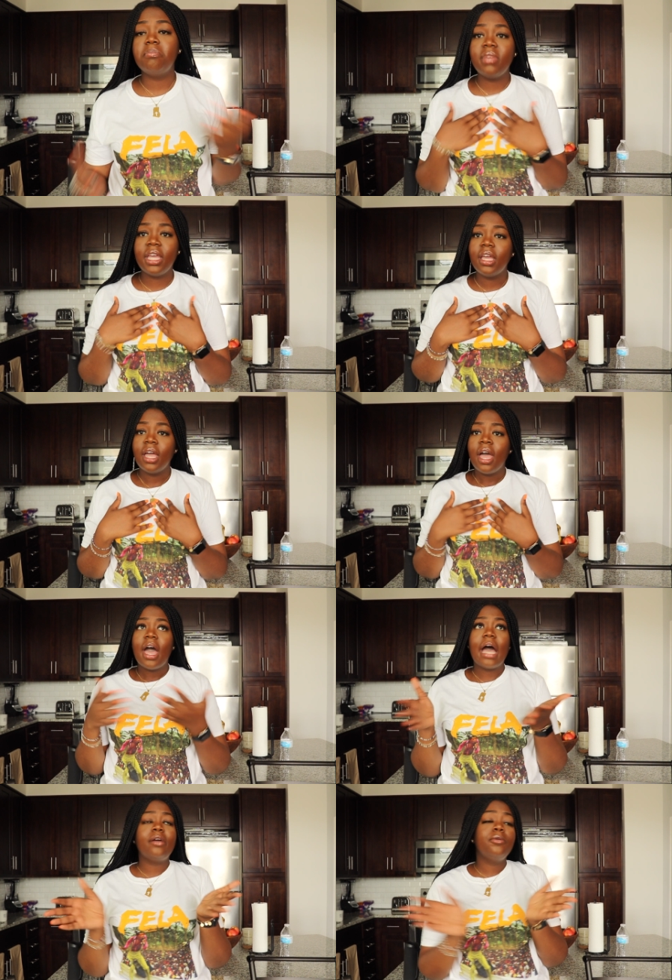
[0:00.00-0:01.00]
Me,
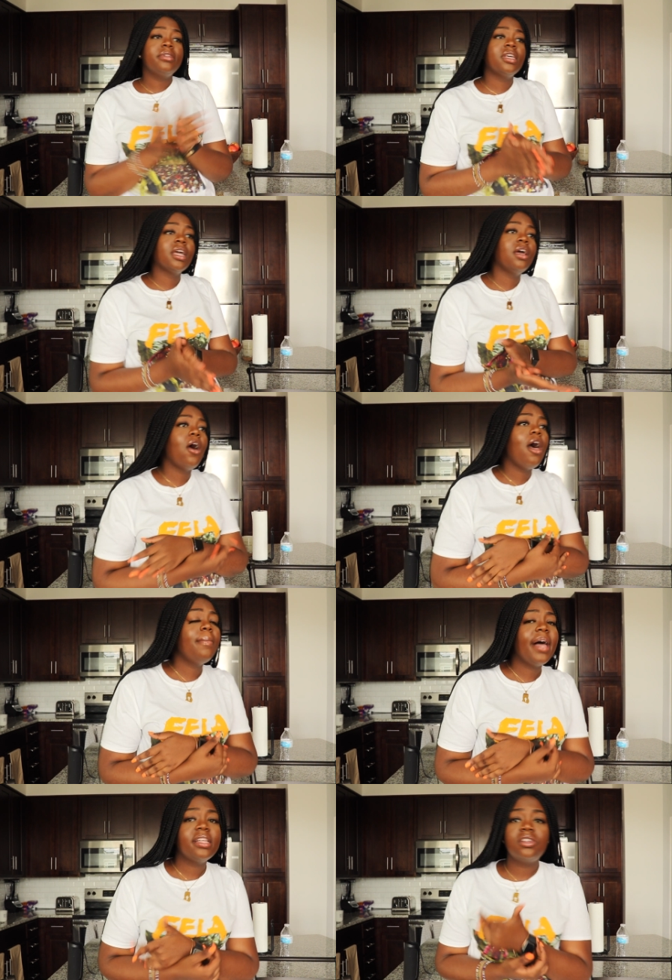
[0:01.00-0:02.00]
I was singing all oh,
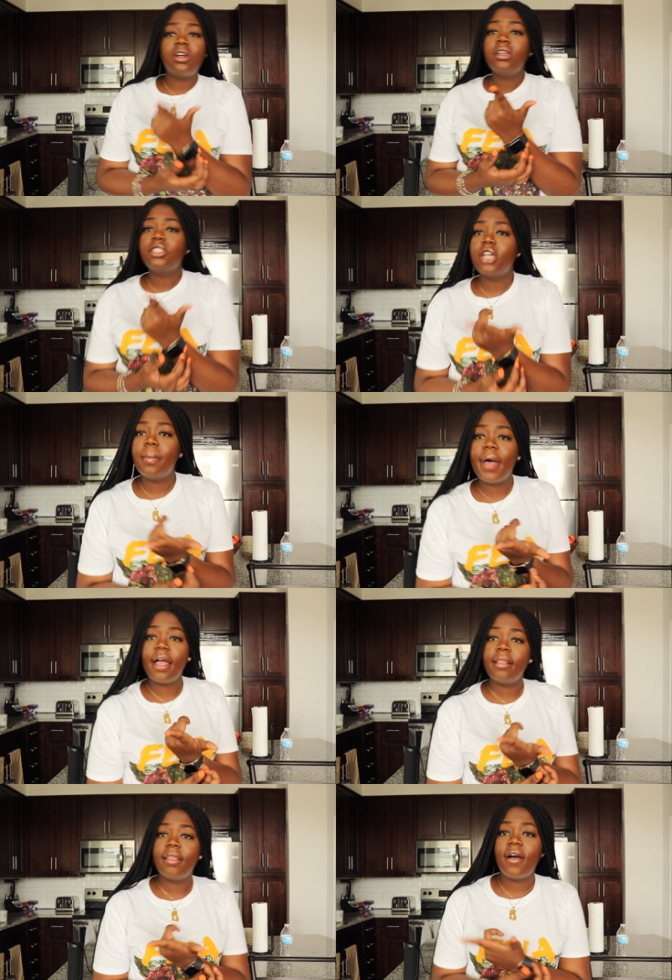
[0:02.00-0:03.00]
about told you
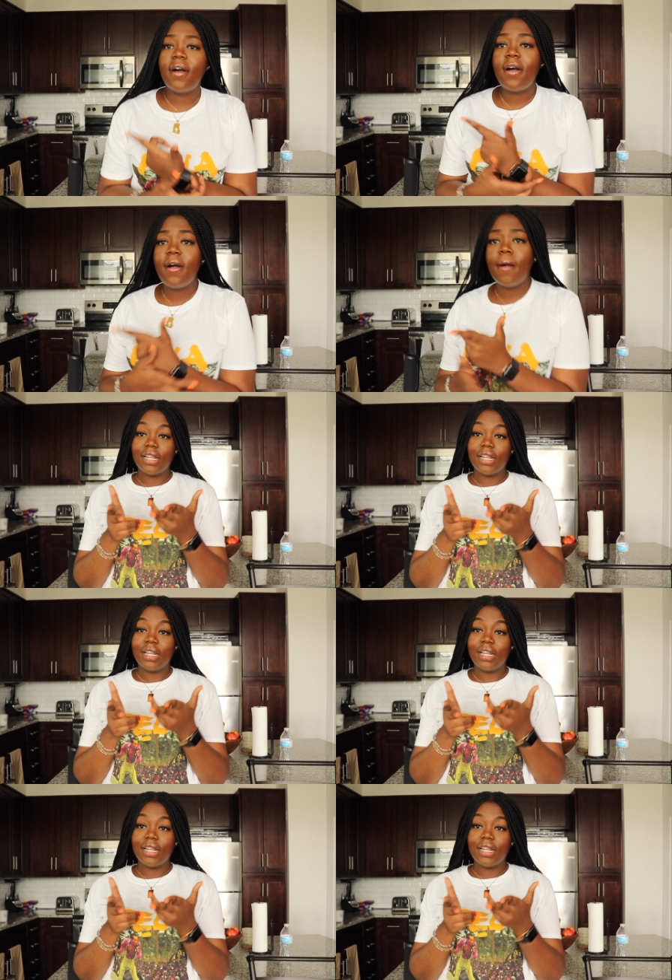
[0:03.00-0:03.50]
about love.